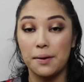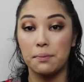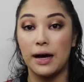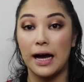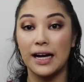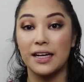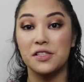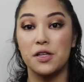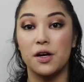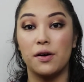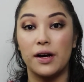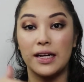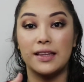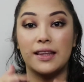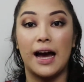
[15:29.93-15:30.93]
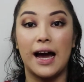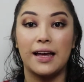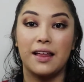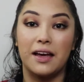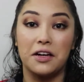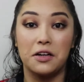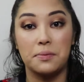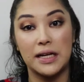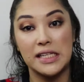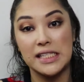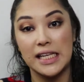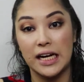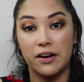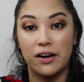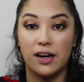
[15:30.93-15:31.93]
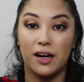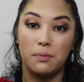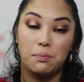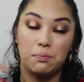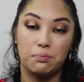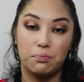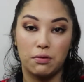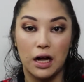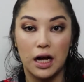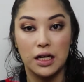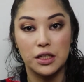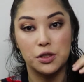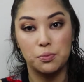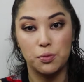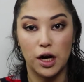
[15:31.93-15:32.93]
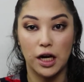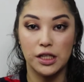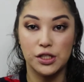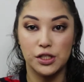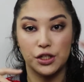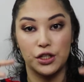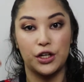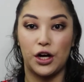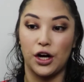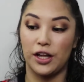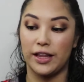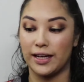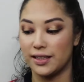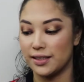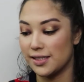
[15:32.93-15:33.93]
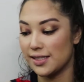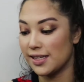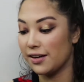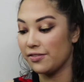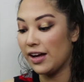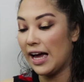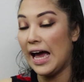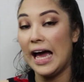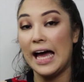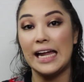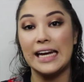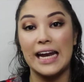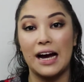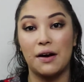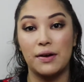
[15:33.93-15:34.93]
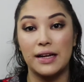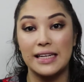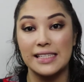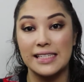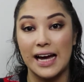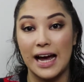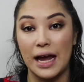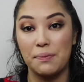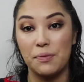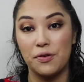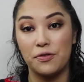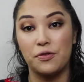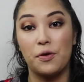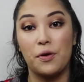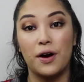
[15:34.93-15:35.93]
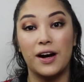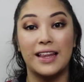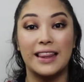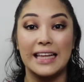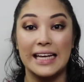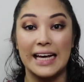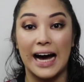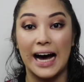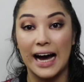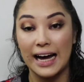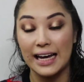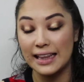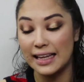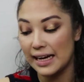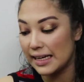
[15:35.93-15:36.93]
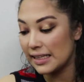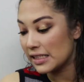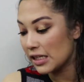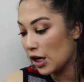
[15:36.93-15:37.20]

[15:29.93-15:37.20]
I'm back. So I did the eyeliner, mascara, blush, bronzer, all that good stuff, and now it is time for the highlight.